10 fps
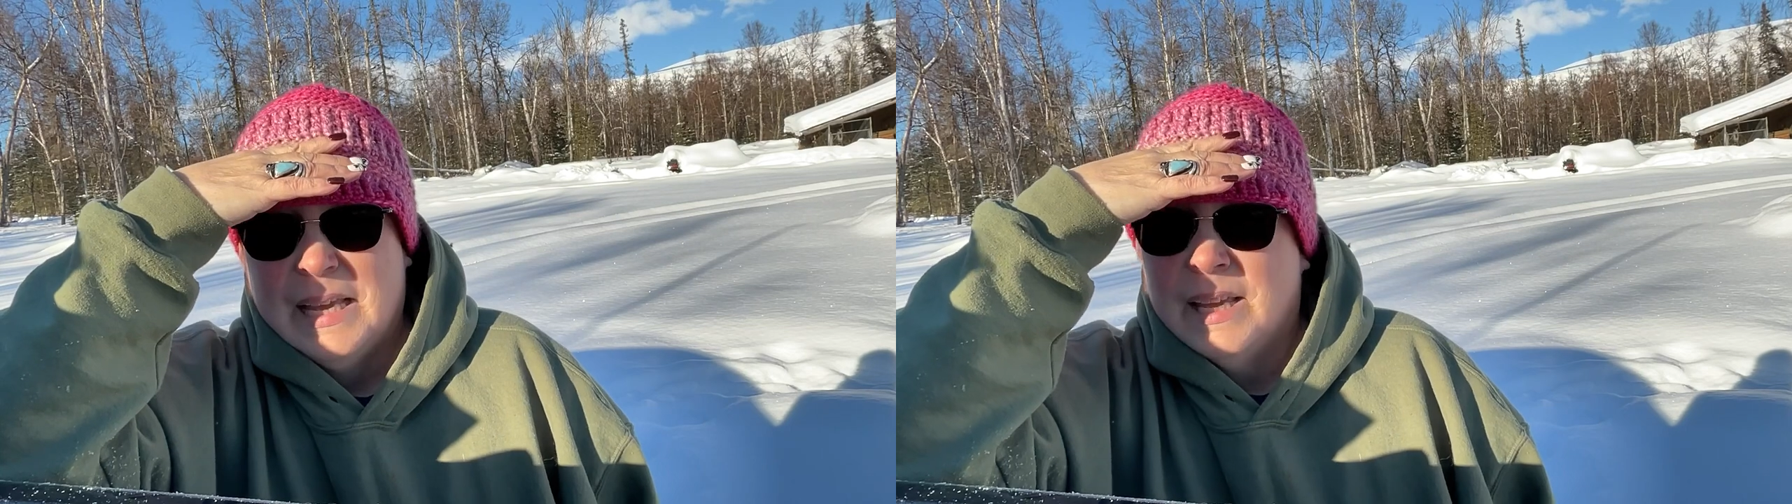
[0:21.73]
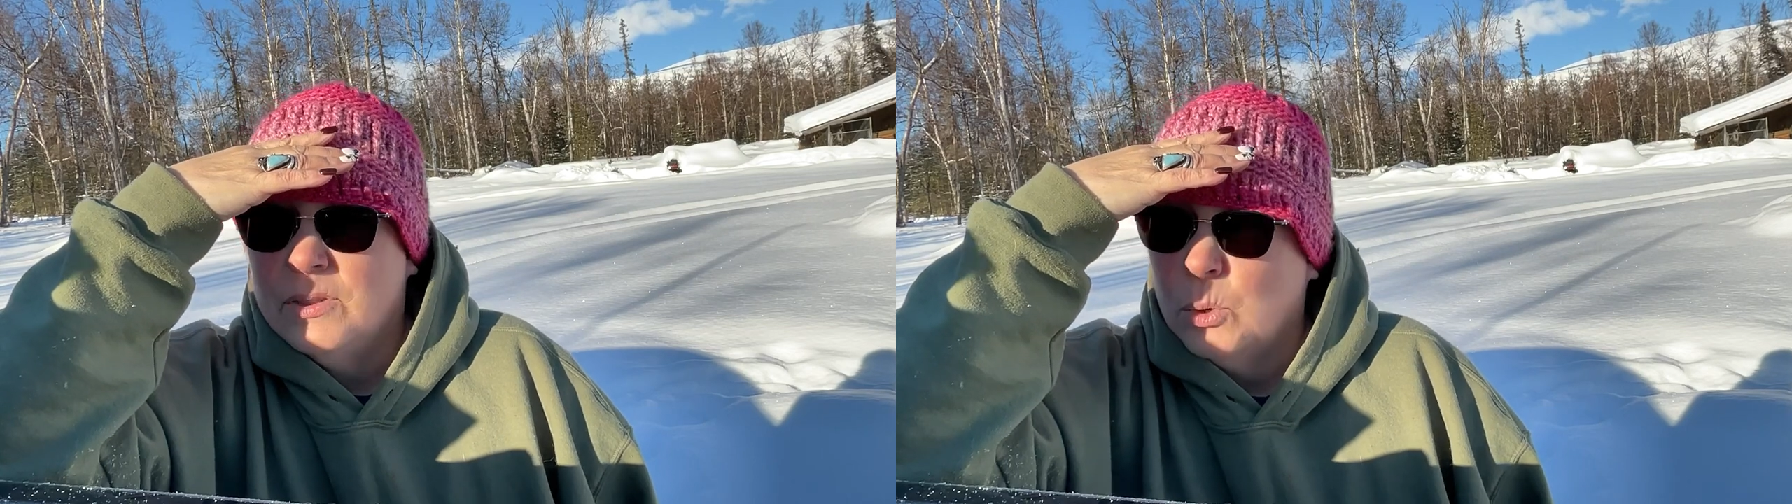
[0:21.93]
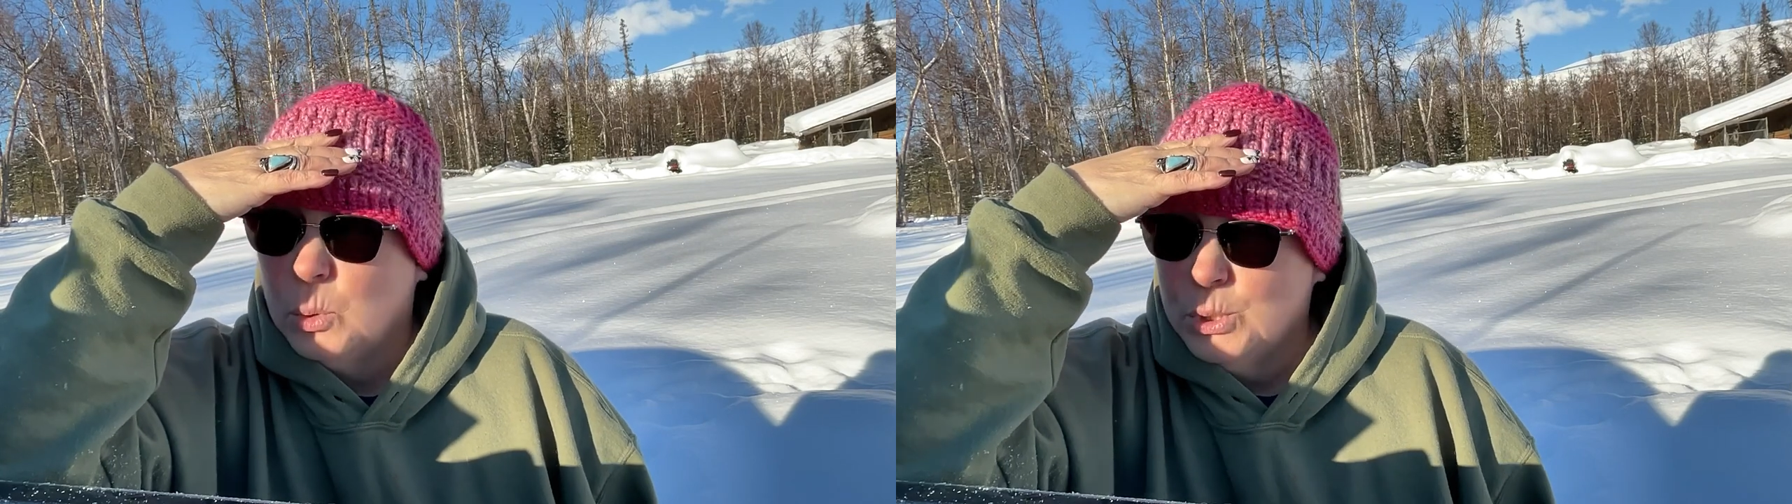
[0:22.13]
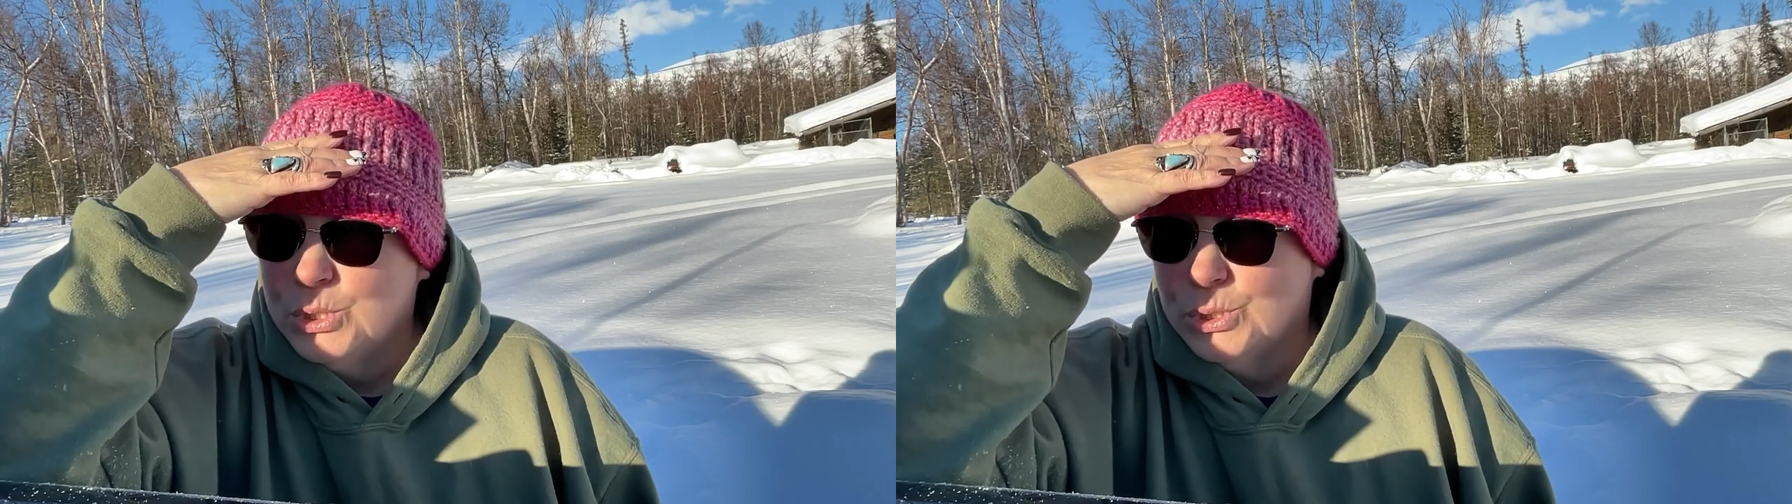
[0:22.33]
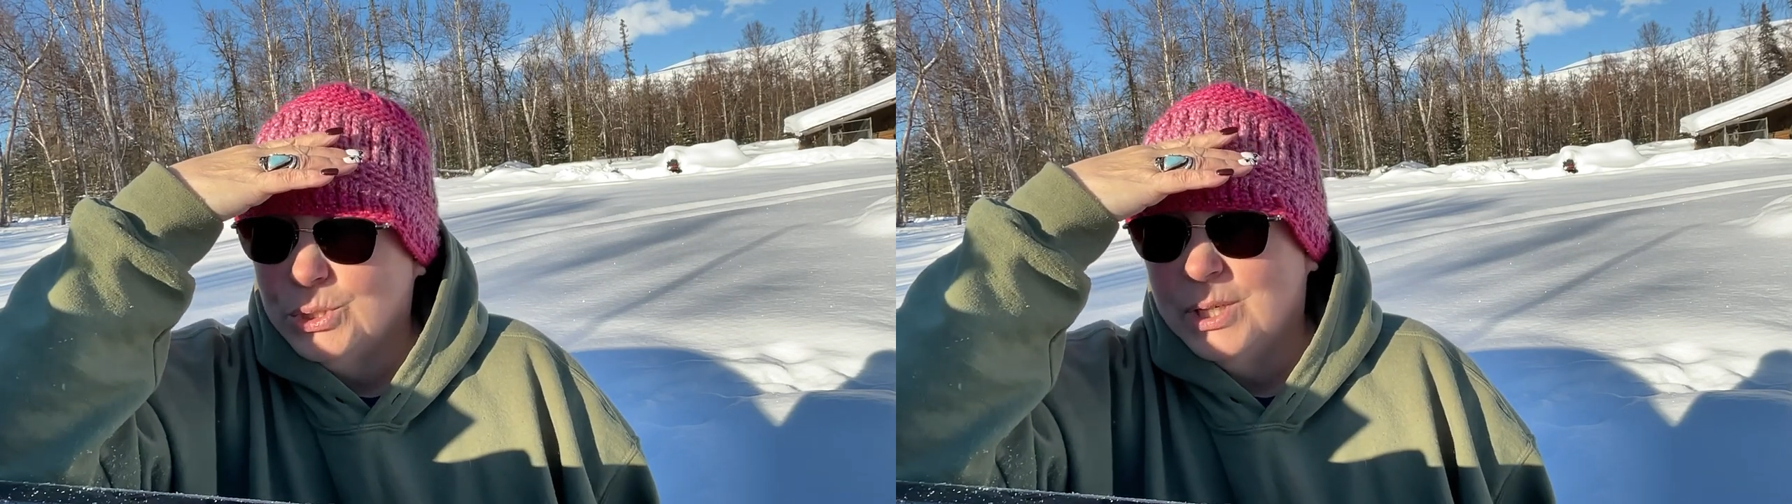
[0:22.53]
In the
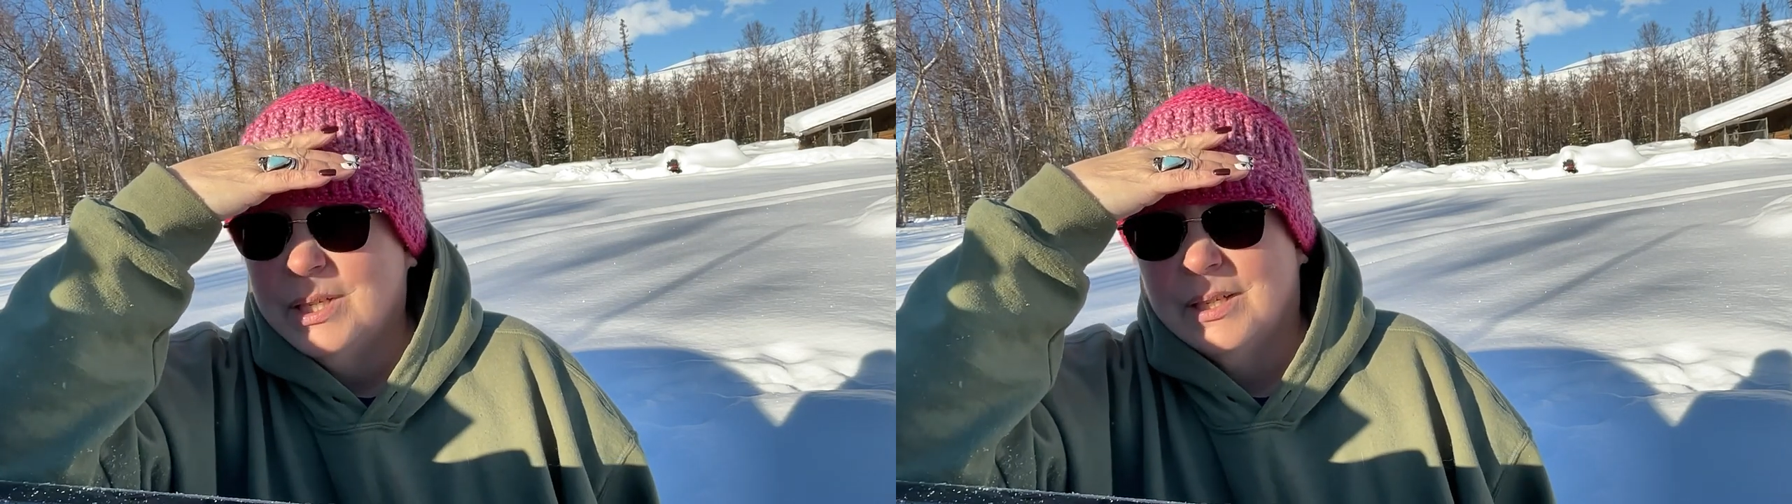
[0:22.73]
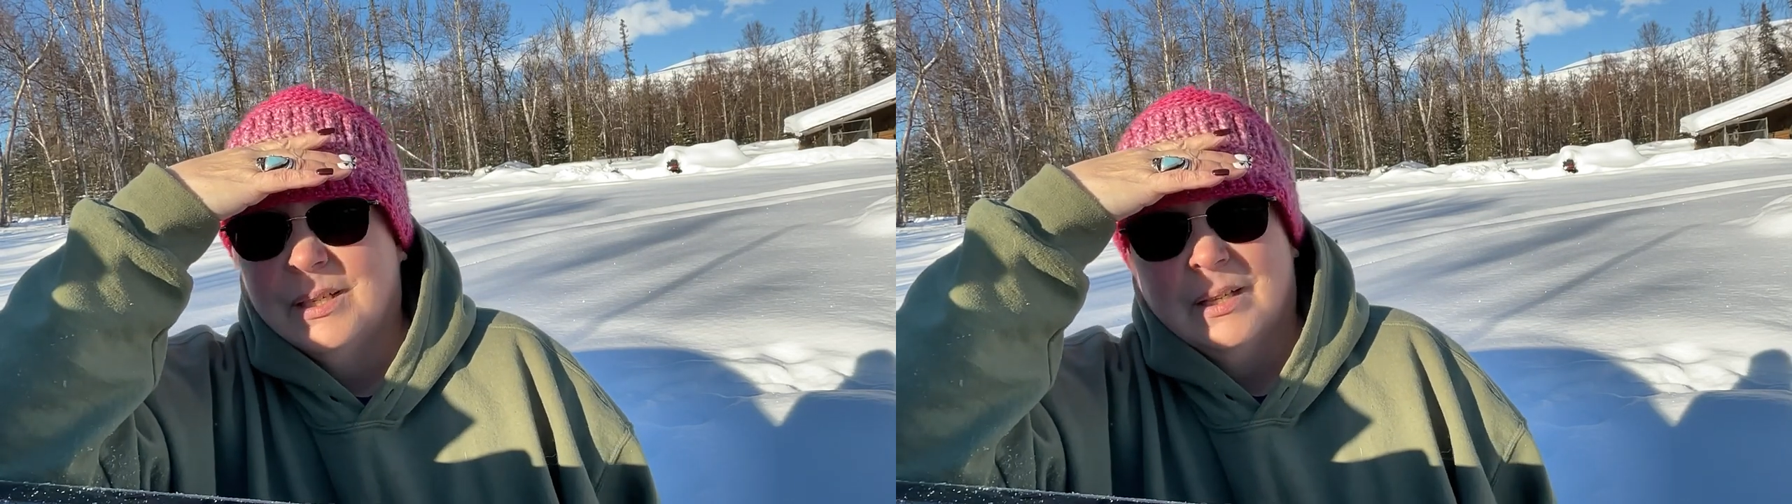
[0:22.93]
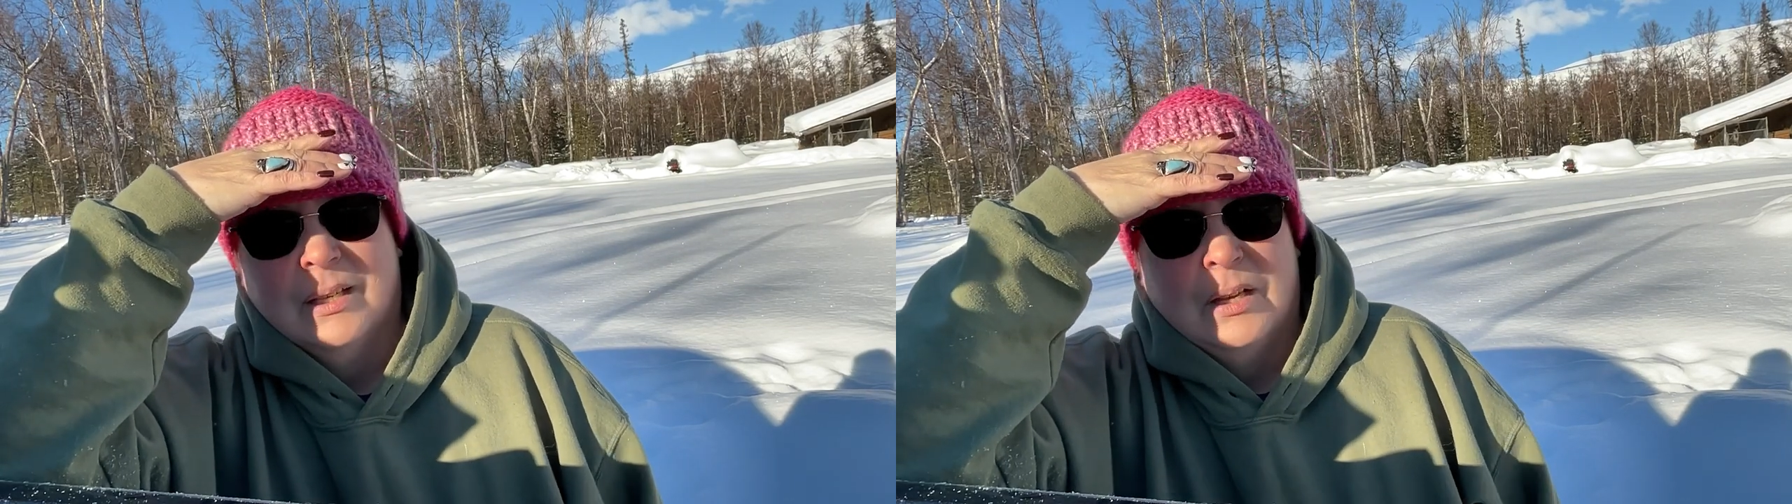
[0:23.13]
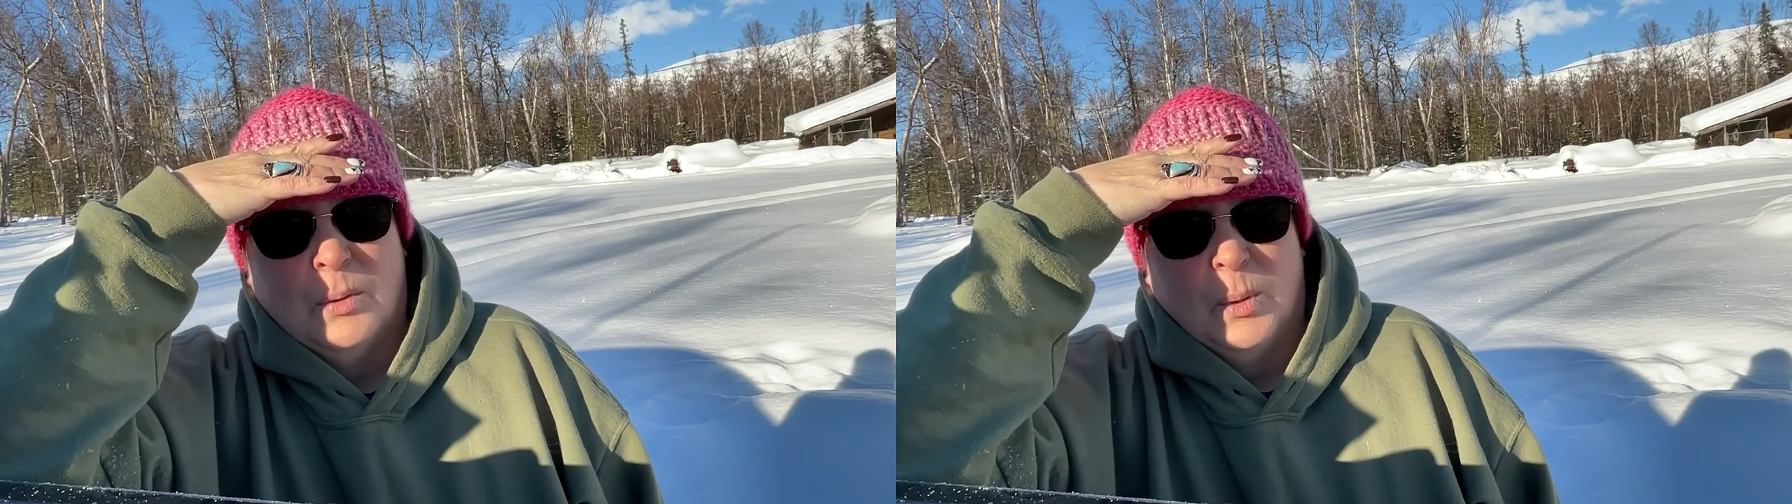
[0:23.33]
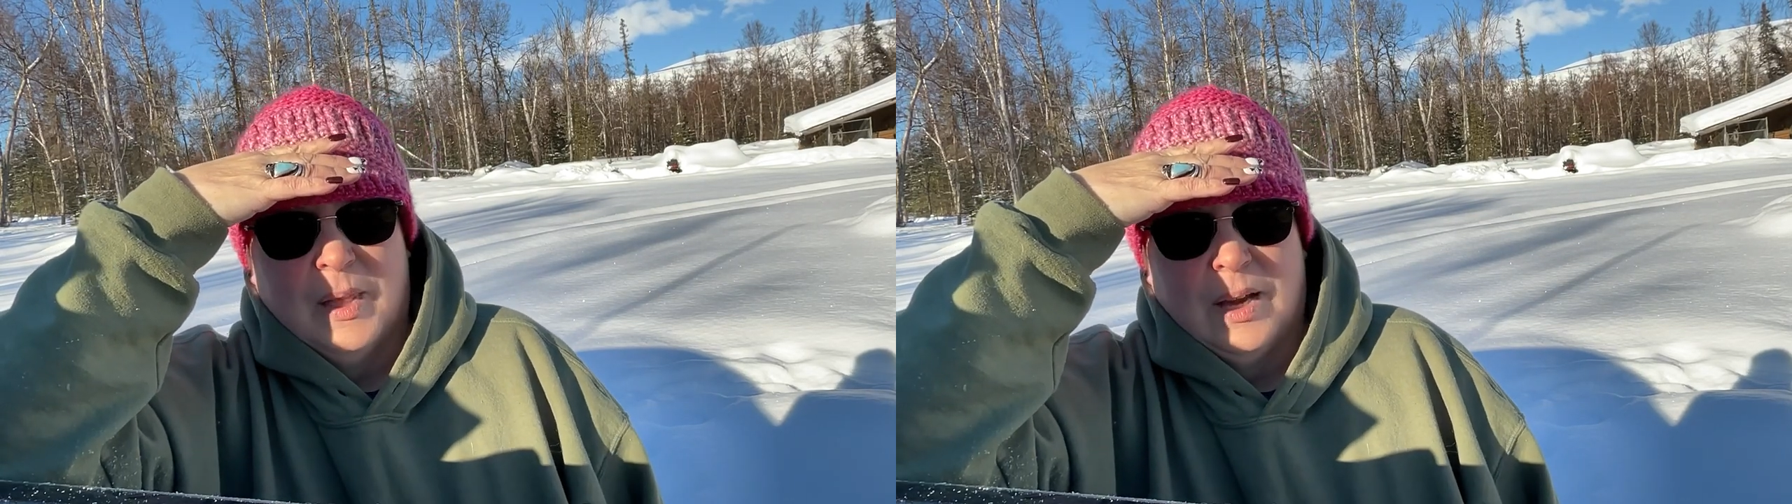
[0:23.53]
orchard,
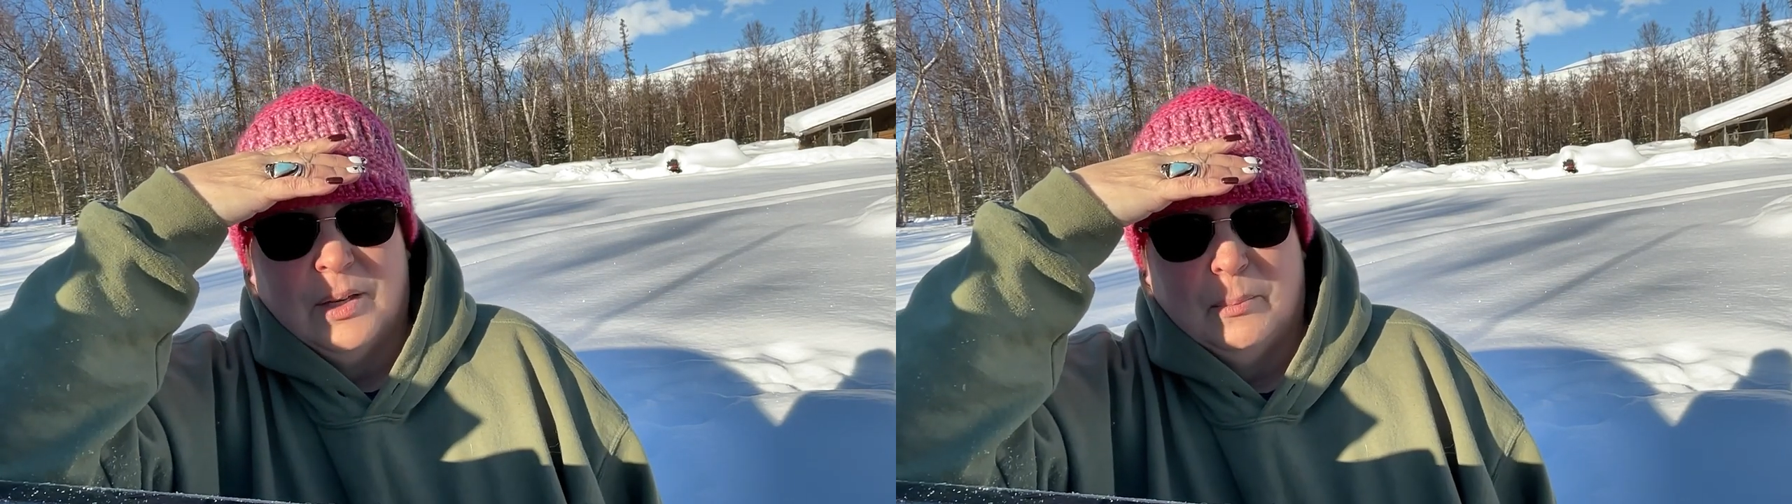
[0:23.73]
without